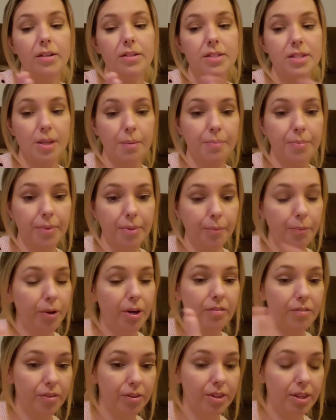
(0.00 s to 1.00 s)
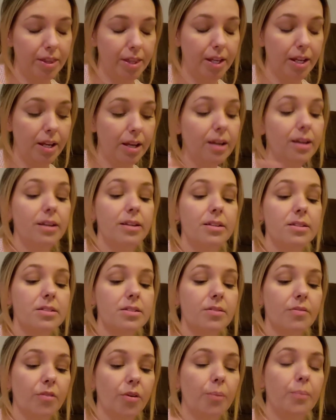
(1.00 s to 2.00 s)
some whatever the thing
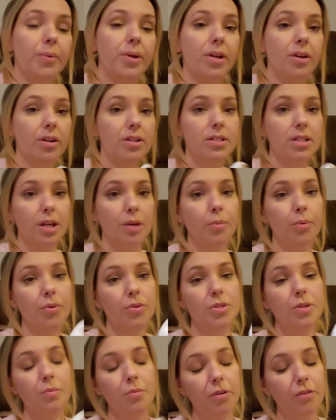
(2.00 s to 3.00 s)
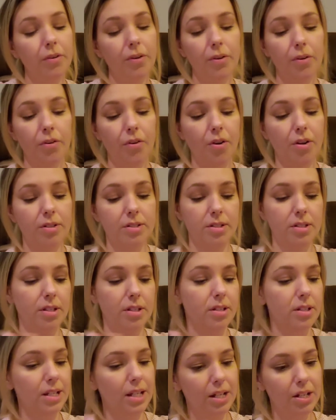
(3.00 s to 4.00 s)
is from being on tables and moving across
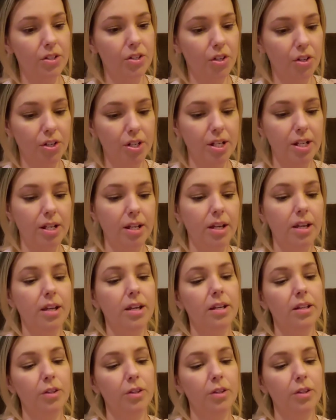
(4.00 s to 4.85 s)
and getting dirty.